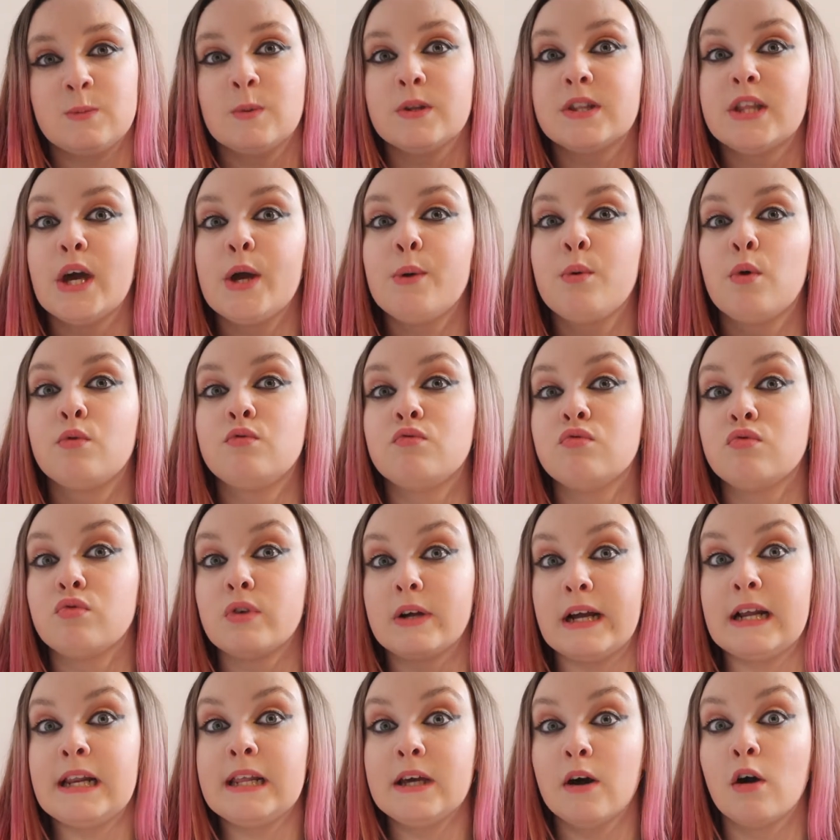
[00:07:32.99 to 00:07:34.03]
but they were
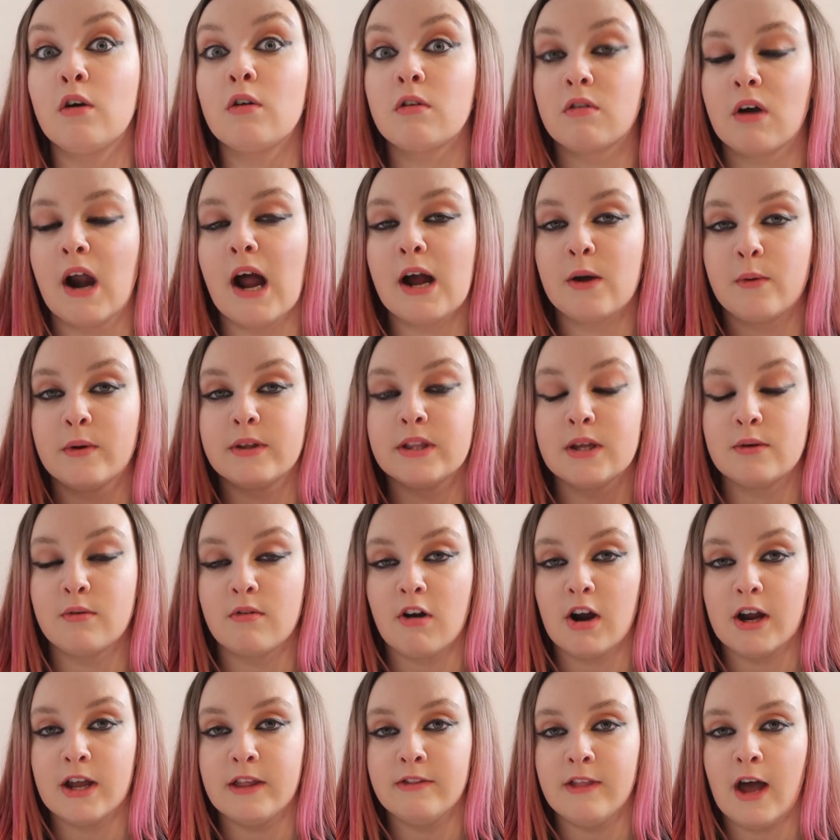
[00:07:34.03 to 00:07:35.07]
really on crack when they were
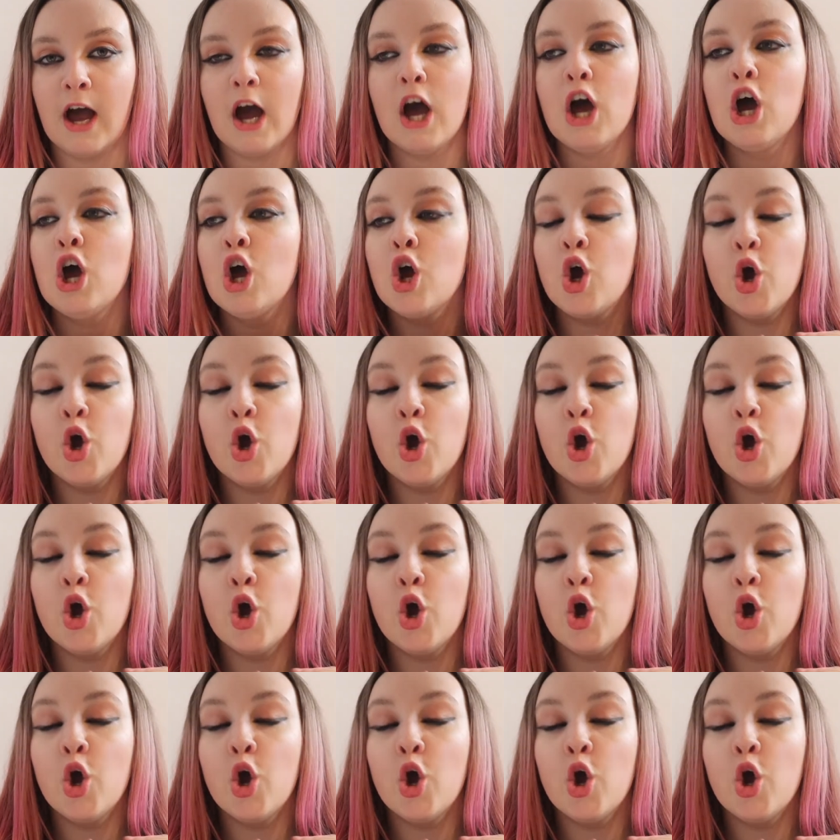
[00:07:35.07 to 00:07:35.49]
writing that.